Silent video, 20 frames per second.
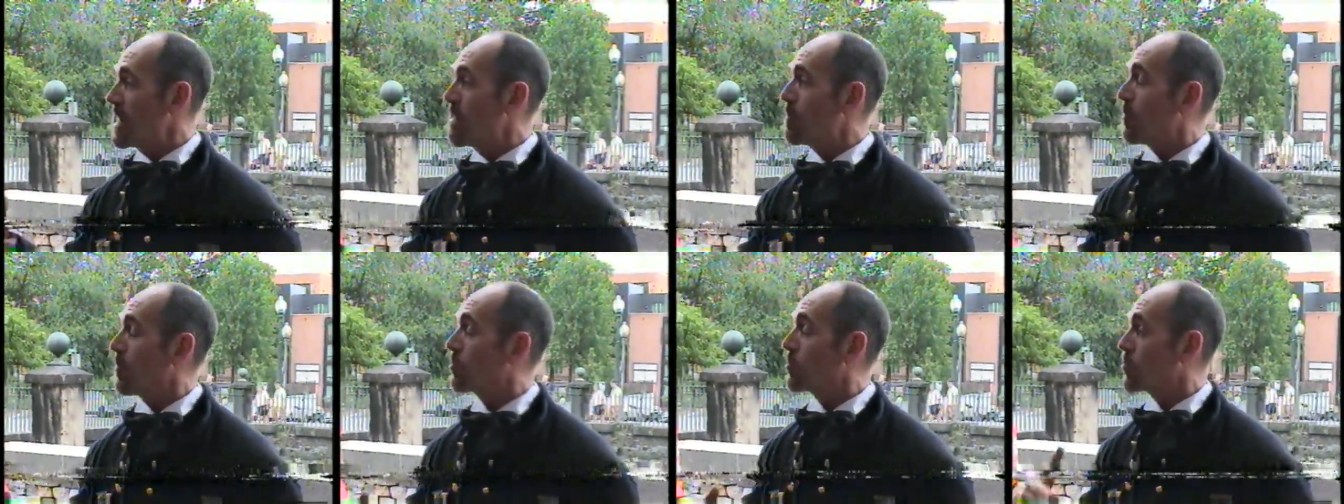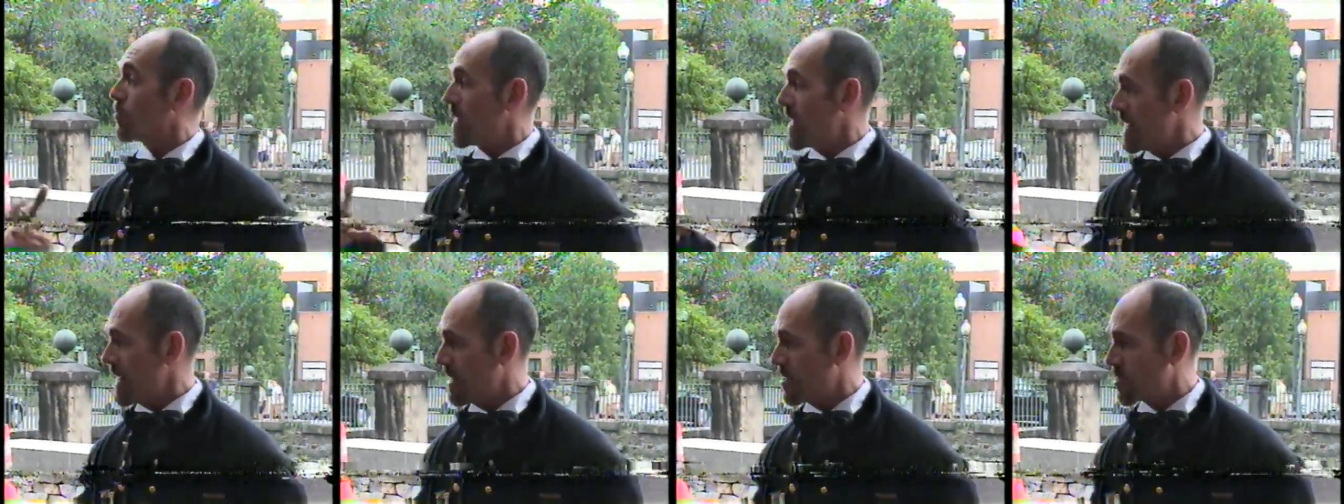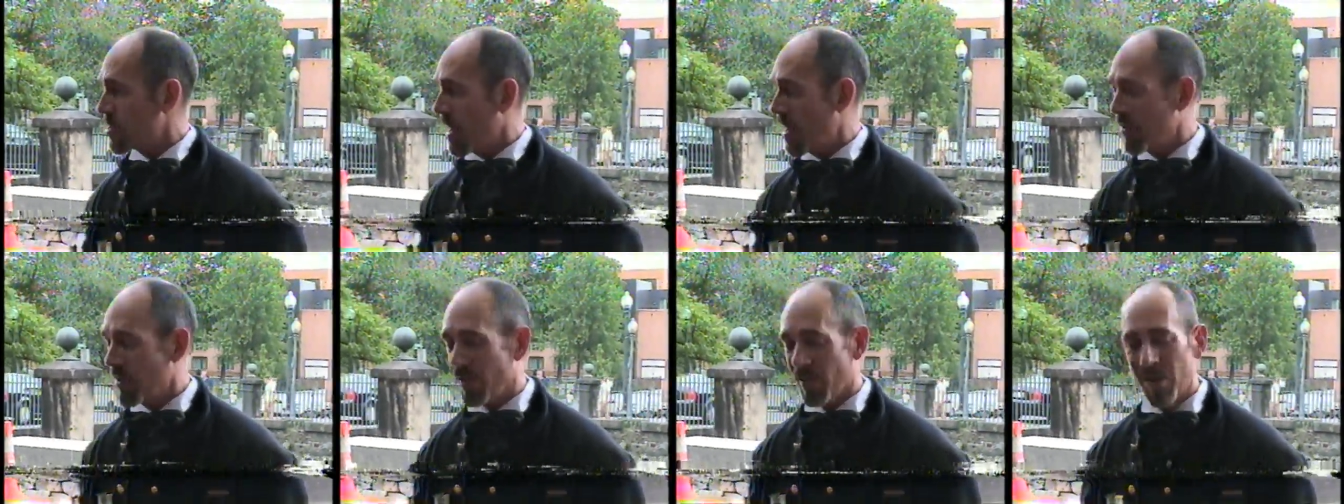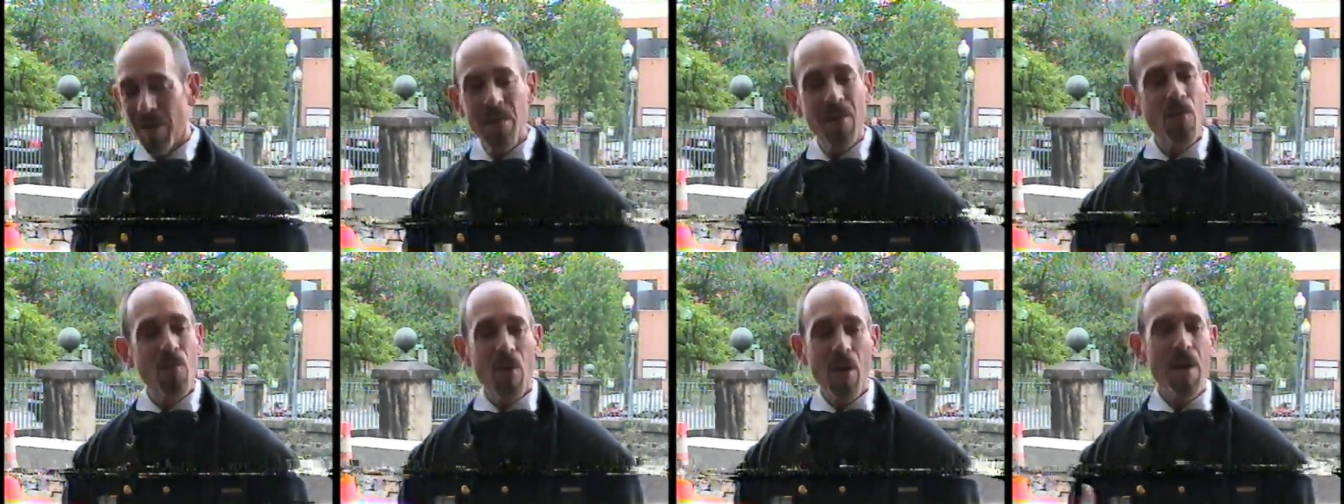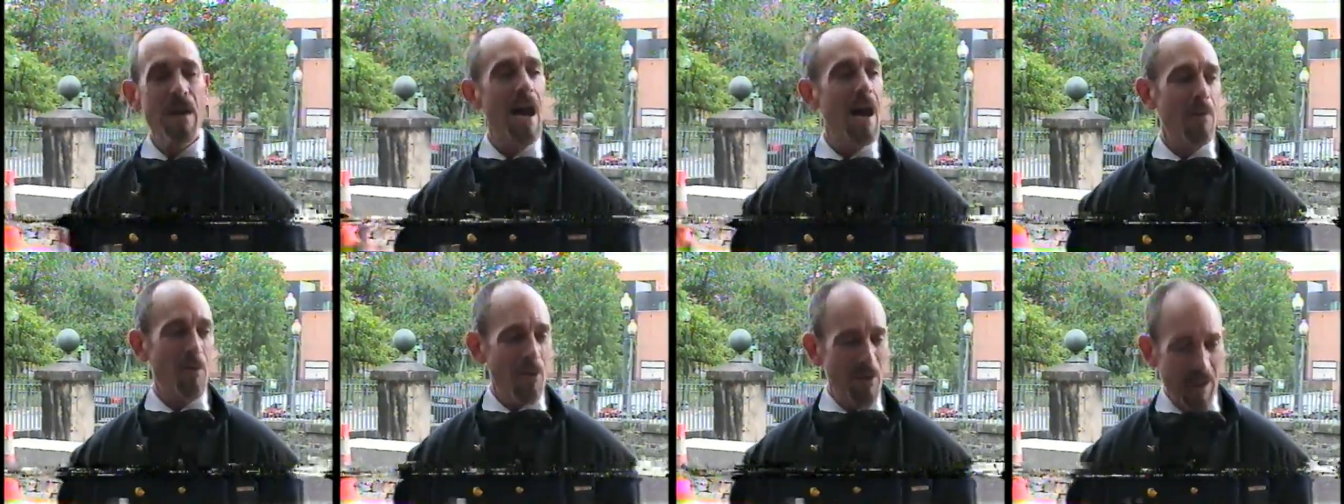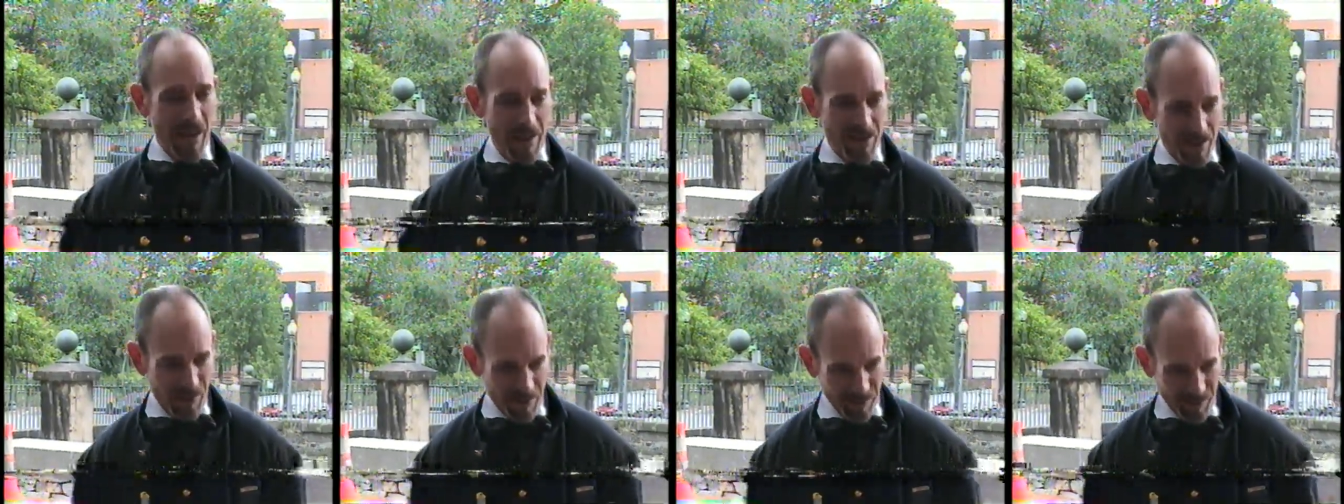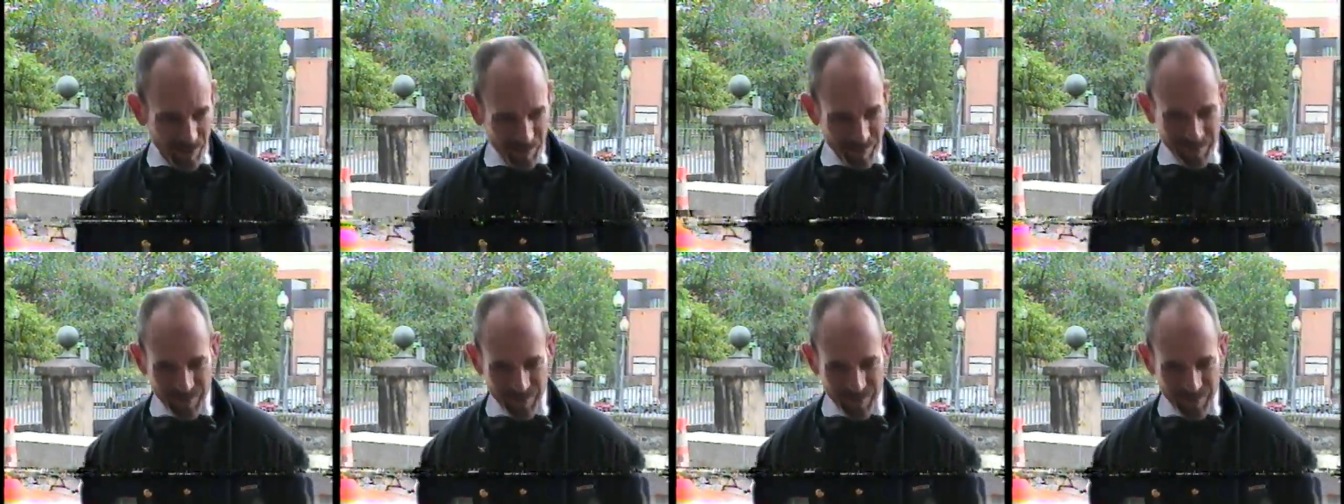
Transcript: people treat each other, we're not all that different.